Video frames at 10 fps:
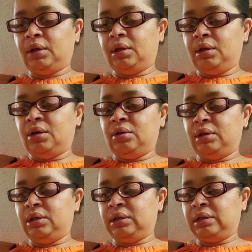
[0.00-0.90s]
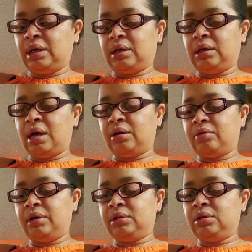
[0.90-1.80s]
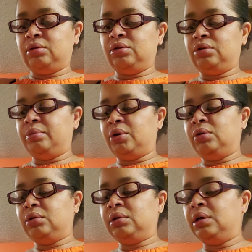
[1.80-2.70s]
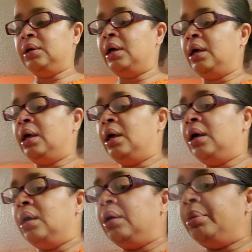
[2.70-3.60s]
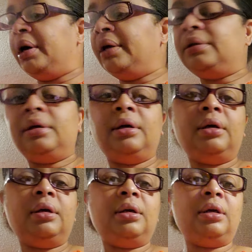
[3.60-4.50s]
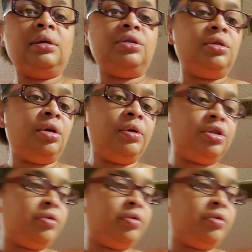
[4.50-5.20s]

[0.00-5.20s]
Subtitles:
And you know, it looks like a lot of greens in those 2 bowls. But, as you know, it